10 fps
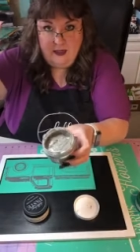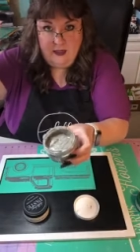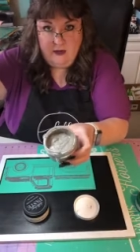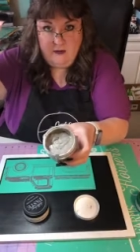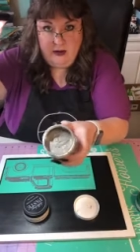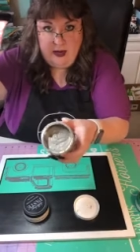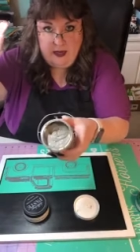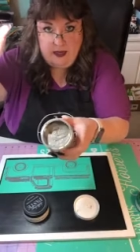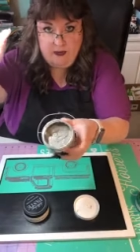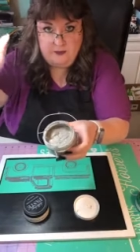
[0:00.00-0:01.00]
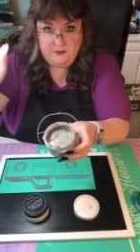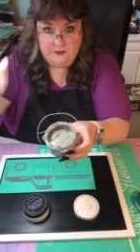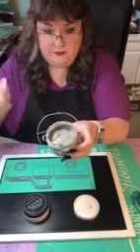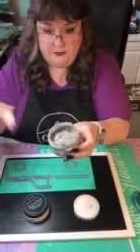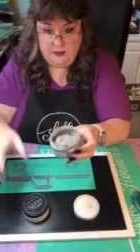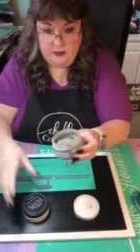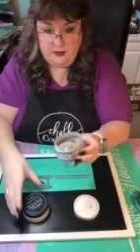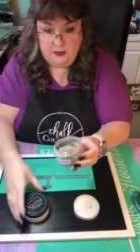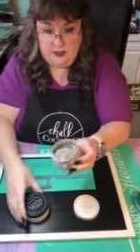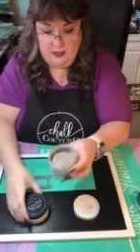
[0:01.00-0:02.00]
A gray.
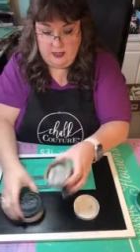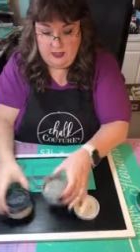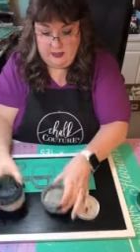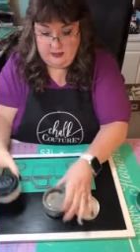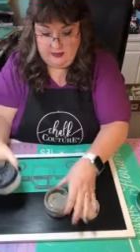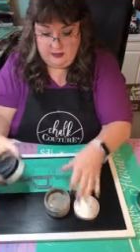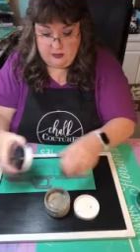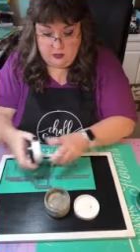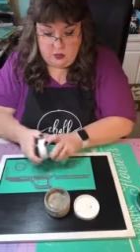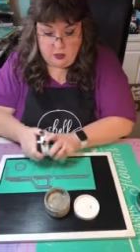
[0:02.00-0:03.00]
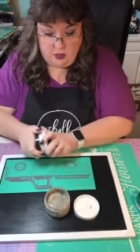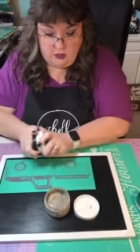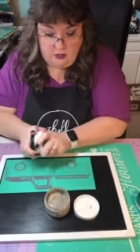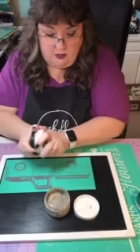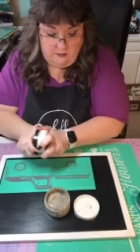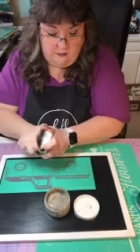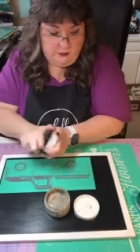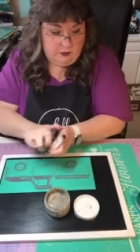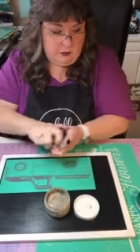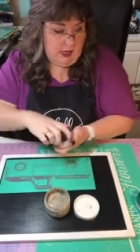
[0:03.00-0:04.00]
And this is the darker of
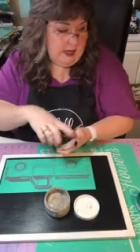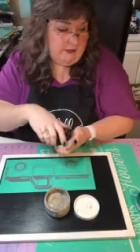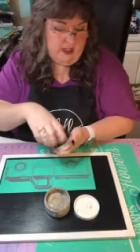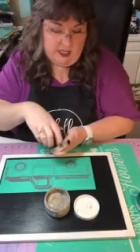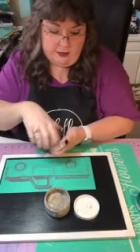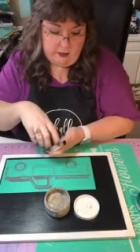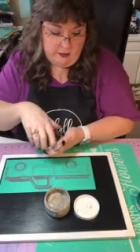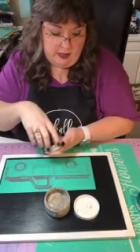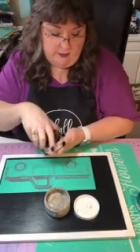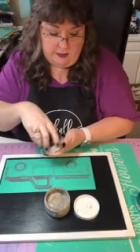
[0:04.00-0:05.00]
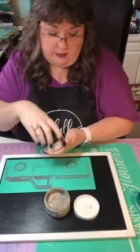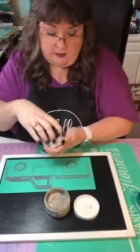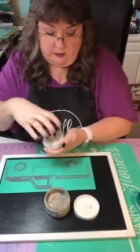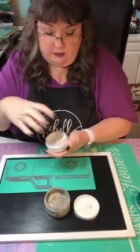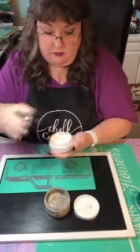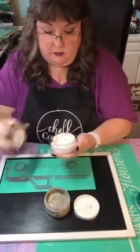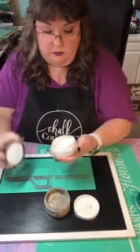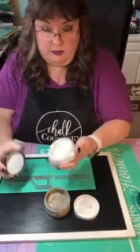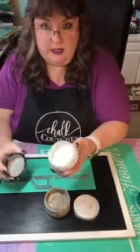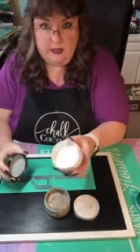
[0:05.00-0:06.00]
the two. I have a lighter gray, but I don't want to do
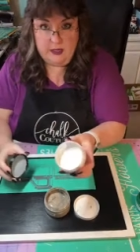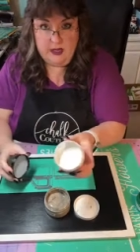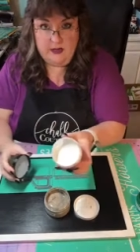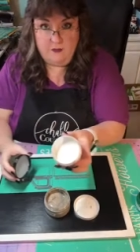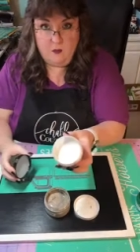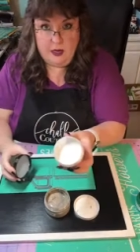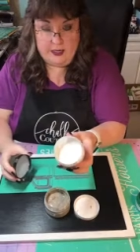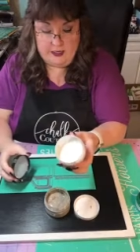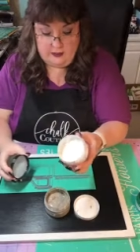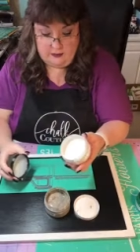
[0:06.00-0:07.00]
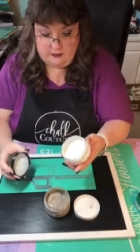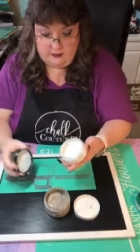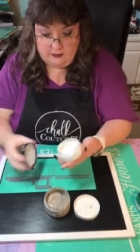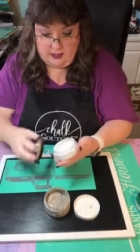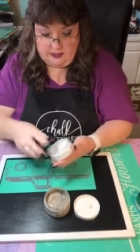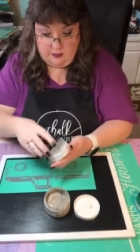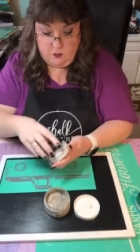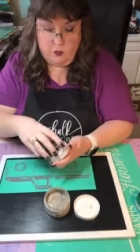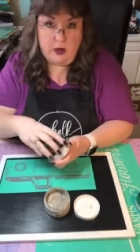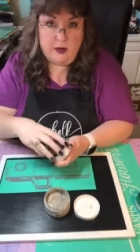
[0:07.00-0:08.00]
too light. And I have white. I think
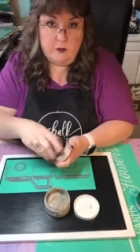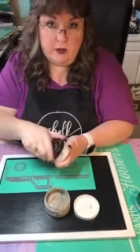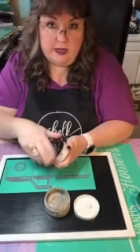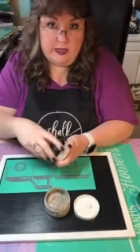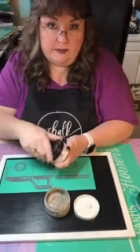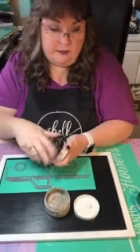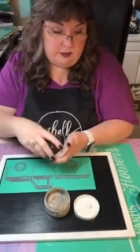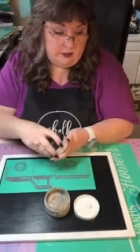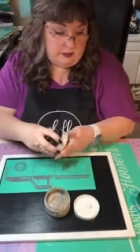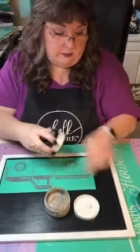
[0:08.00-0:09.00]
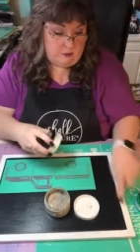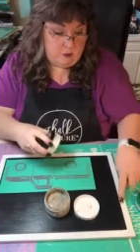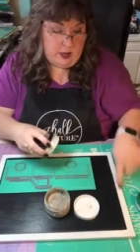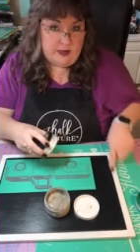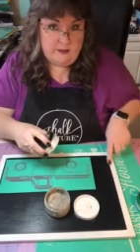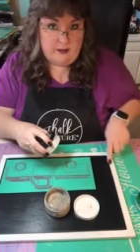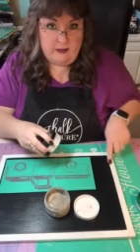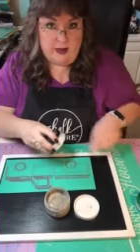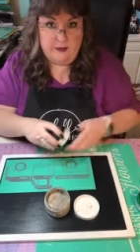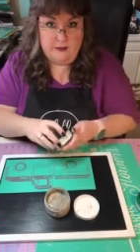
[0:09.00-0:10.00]
bright white because the white
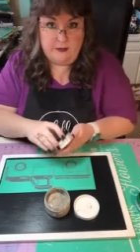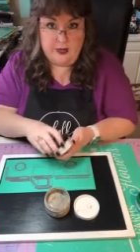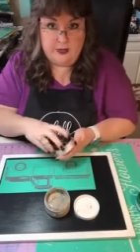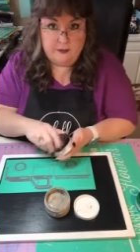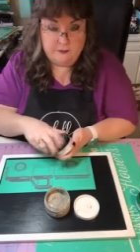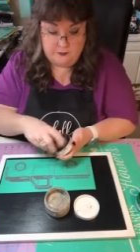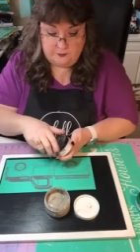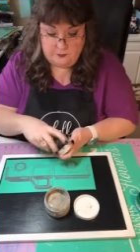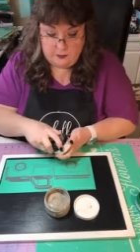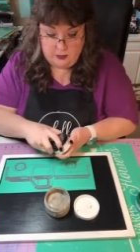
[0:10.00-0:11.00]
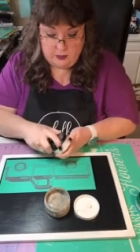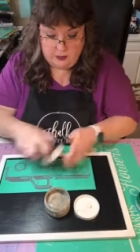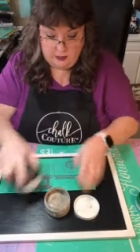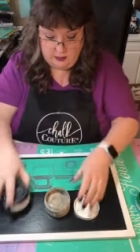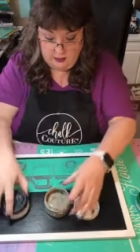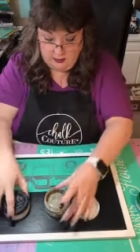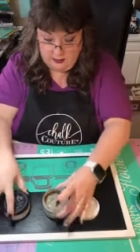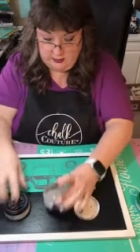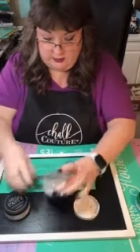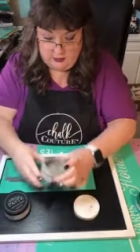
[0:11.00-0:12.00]
around the frame.
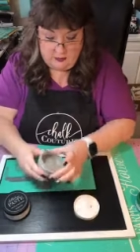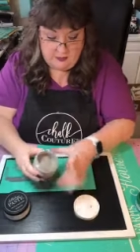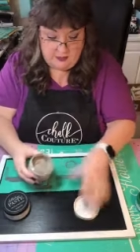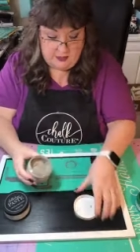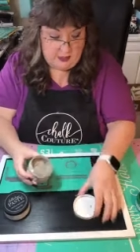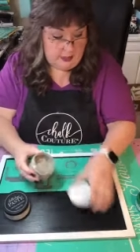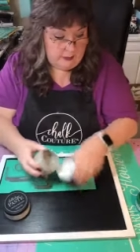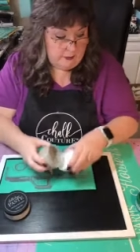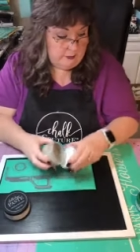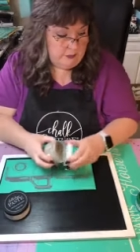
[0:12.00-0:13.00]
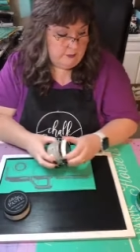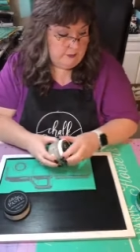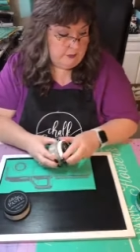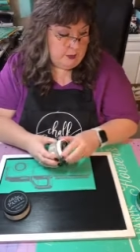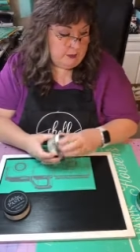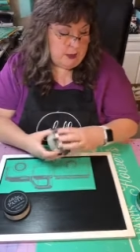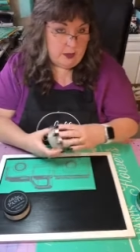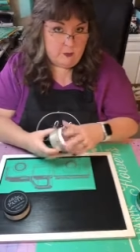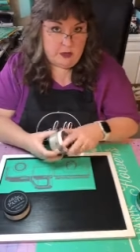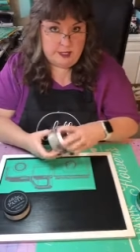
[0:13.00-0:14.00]
That's what I'm thinking. The
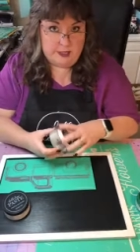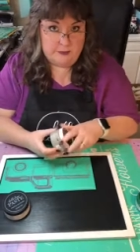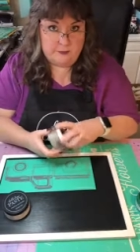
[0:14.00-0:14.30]
bright white.